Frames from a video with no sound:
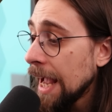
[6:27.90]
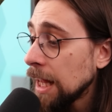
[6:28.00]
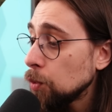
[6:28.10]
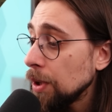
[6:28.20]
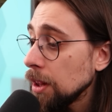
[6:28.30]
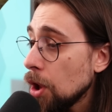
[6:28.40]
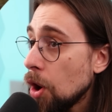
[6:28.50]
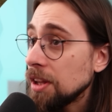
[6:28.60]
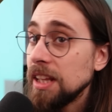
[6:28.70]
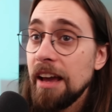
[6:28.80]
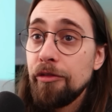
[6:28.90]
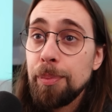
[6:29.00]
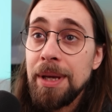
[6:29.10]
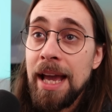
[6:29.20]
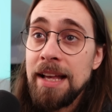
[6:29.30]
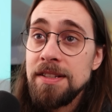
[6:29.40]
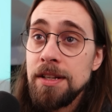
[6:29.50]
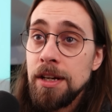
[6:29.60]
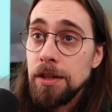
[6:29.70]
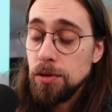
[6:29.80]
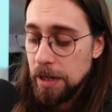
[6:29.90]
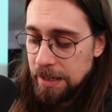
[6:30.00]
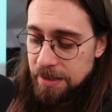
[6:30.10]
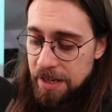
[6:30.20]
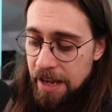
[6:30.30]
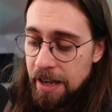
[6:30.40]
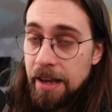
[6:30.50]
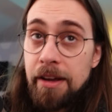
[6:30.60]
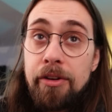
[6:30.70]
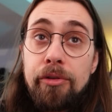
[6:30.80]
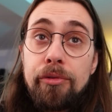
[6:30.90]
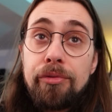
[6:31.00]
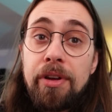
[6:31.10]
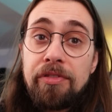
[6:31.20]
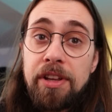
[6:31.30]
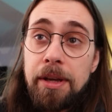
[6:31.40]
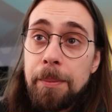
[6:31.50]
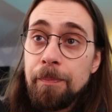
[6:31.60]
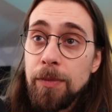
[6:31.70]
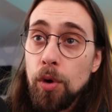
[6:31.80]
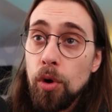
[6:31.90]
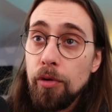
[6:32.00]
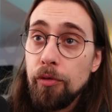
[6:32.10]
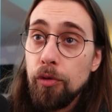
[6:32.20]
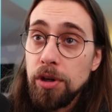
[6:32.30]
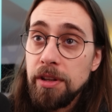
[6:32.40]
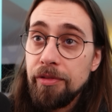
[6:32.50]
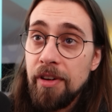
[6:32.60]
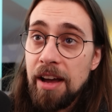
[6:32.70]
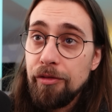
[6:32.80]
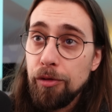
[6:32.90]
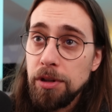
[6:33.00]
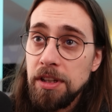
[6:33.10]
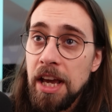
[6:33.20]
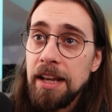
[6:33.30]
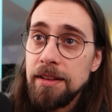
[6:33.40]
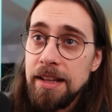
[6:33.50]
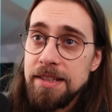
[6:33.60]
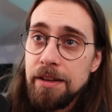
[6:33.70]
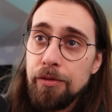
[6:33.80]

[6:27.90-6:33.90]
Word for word: and we lock the FPS to, let's say, 50. Or 45, 48, let's say